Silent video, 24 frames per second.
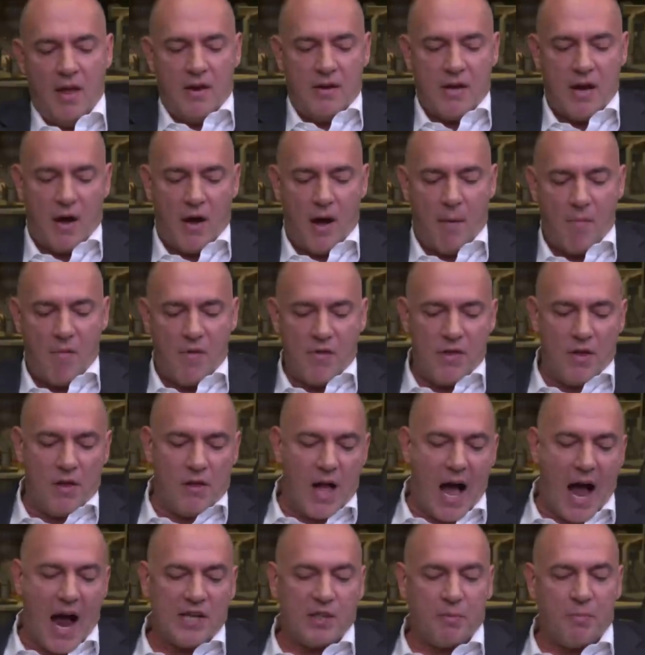Now, um, the
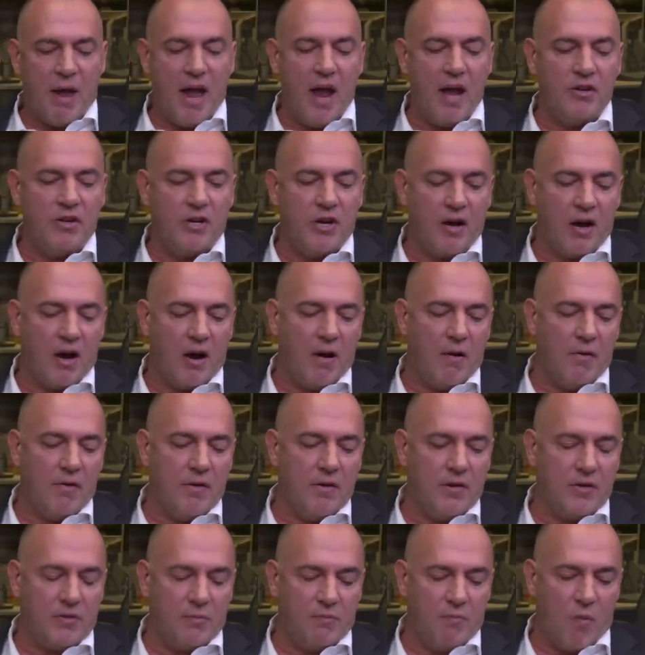last page here,
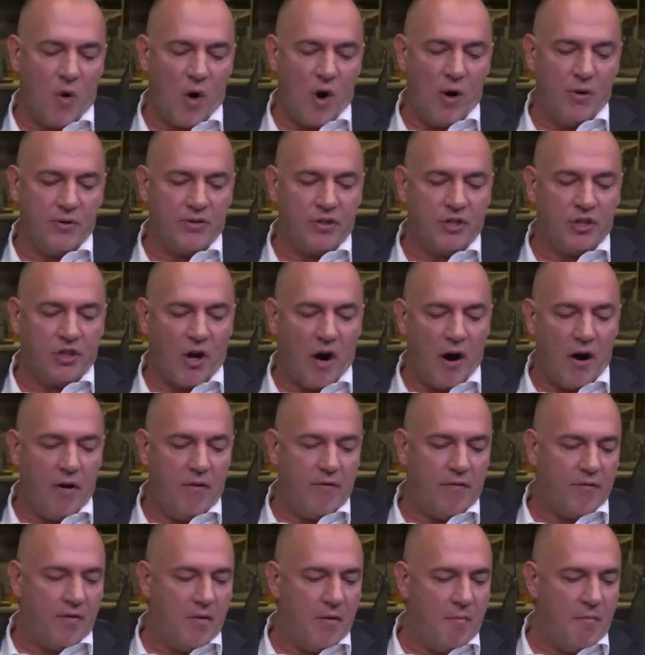this borrows a
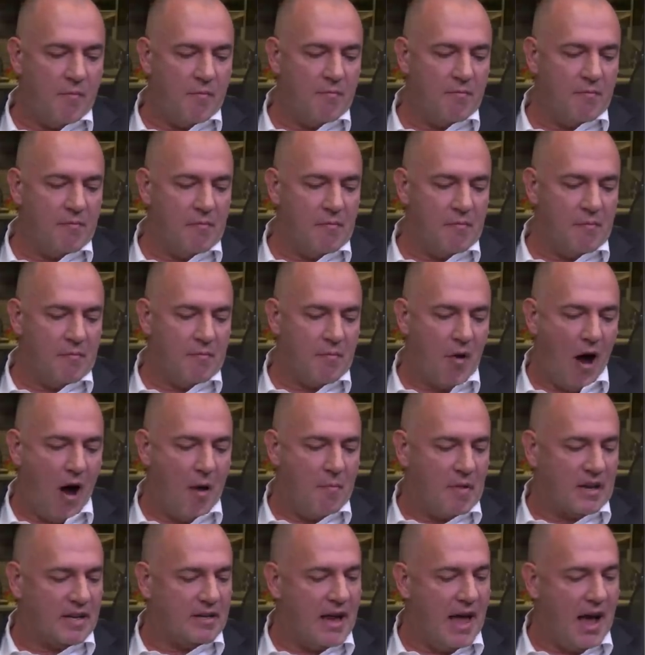chart from
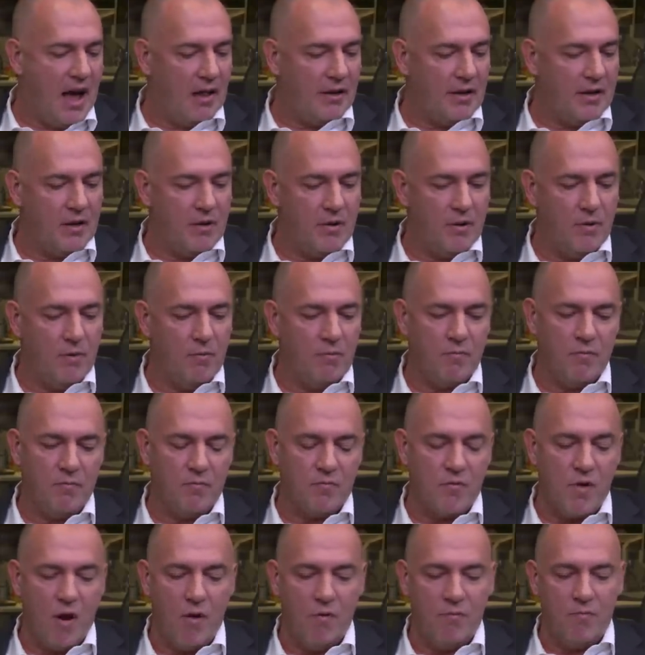Bob McNally, who
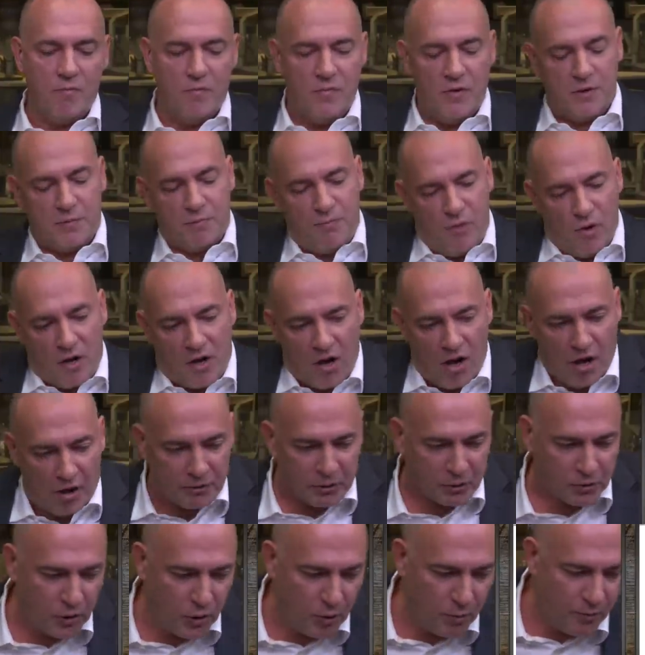wrote this book called
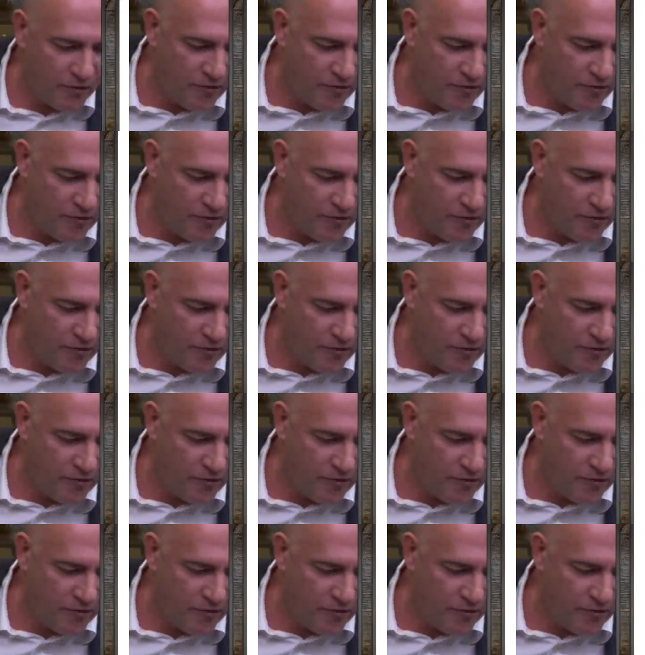Crude